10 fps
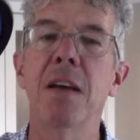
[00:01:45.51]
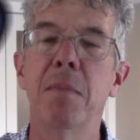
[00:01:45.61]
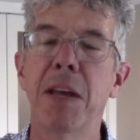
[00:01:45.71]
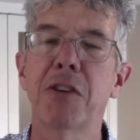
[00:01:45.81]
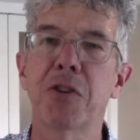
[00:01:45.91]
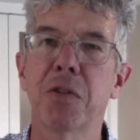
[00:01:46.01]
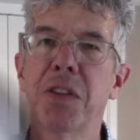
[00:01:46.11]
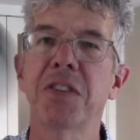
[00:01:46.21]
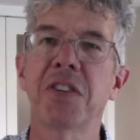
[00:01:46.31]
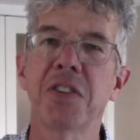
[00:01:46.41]
Make sure
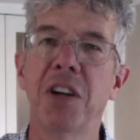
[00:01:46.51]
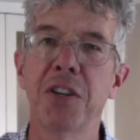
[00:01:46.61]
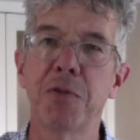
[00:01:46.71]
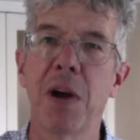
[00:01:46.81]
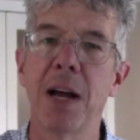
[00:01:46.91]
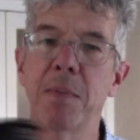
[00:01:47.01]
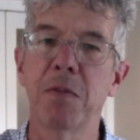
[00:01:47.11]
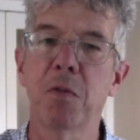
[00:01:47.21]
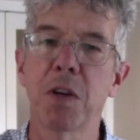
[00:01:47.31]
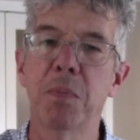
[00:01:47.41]
this is all dry
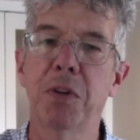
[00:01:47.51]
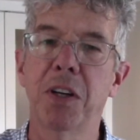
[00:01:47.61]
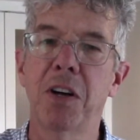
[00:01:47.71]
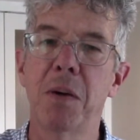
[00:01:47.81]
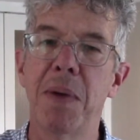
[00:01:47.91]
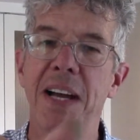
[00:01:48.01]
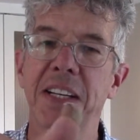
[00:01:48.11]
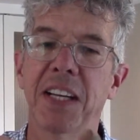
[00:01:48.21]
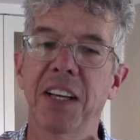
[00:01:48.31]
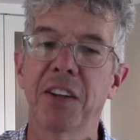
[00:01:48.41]
before you put it all back
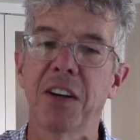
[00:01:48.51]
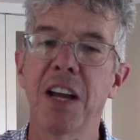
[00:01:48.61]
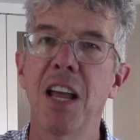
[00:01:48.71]
together.